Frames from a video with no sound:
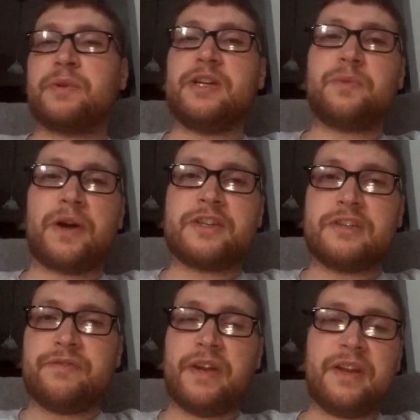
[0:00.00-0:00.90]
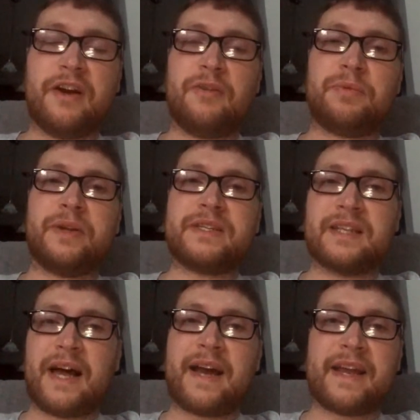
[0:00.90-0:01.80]
Please watch this video. Please
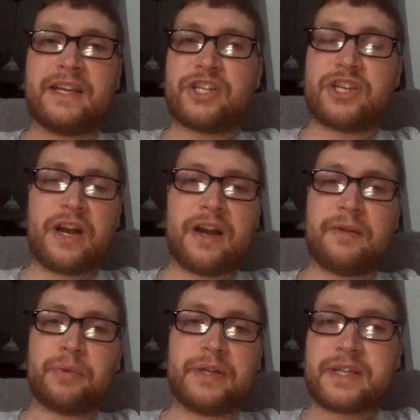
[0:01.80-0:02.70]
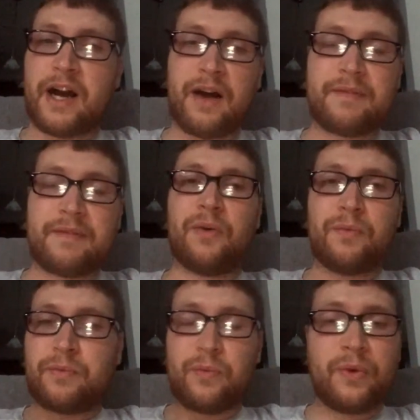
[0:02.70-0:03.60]
like and share, and please comment on
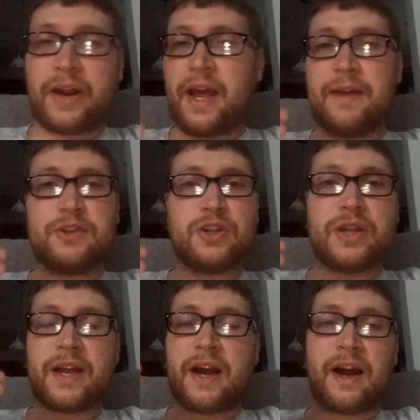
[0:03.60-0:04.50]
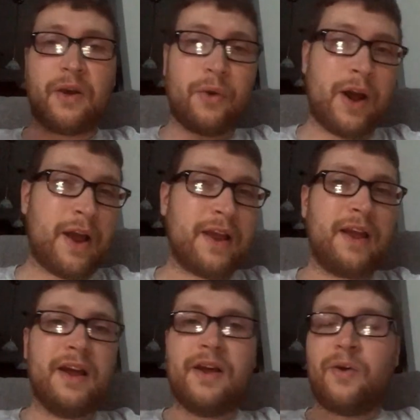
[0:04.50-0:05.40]
what games you think I got right,
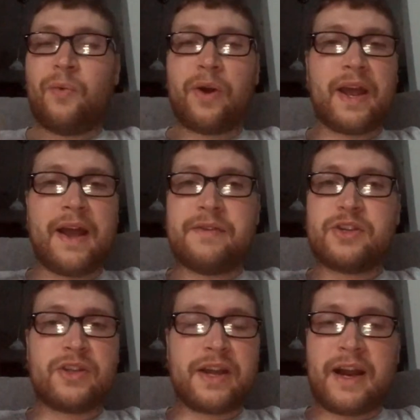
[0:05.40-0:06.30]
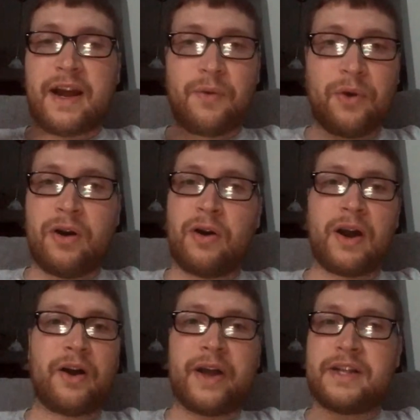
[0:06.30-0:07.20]
what games you think I got wrong.
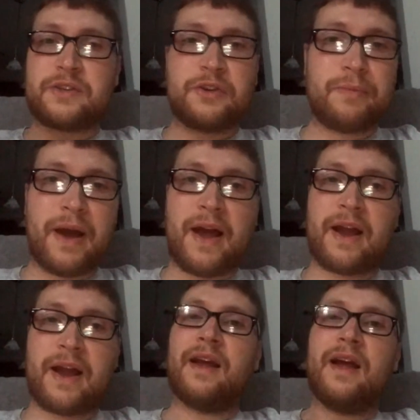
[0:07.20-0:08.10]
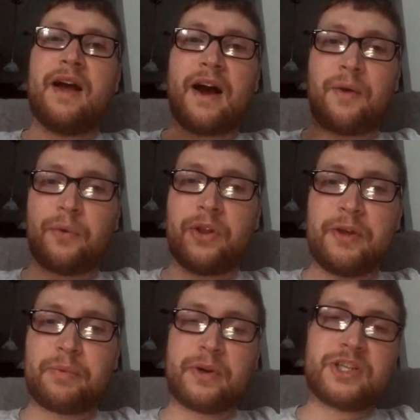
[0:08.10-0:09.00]
I'll answer you back. I
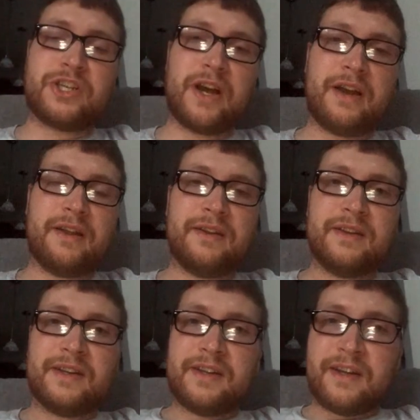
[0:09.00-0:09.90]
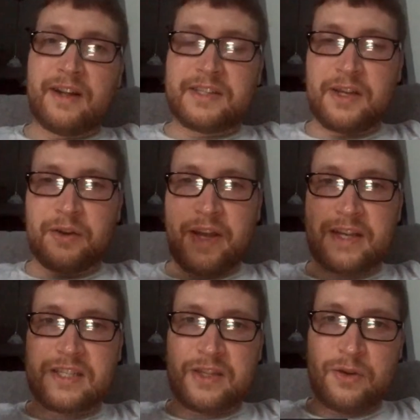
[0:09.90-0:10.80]
really appreciate it. Until
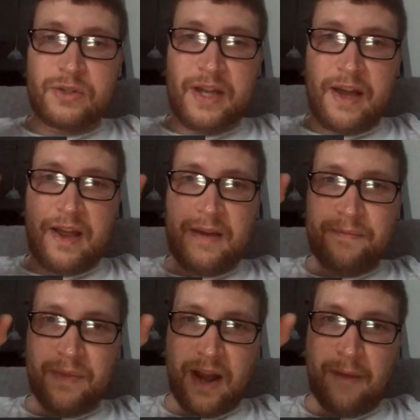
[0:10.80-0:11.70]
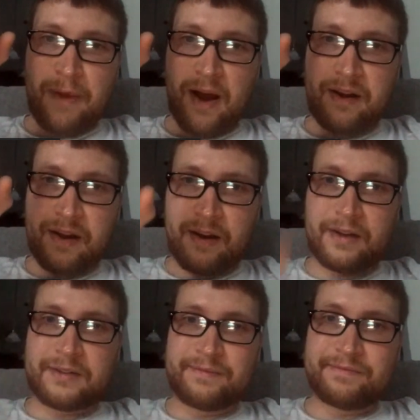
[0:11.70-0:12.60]
next Tuesday, I'm Hot
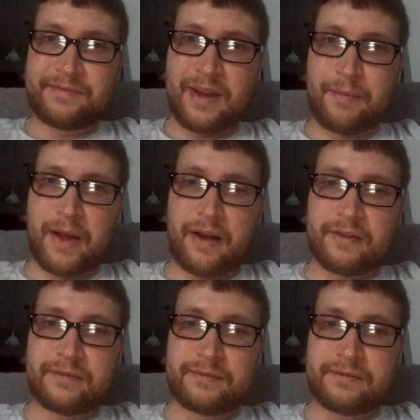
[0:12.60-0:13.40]
Dog. I'm out.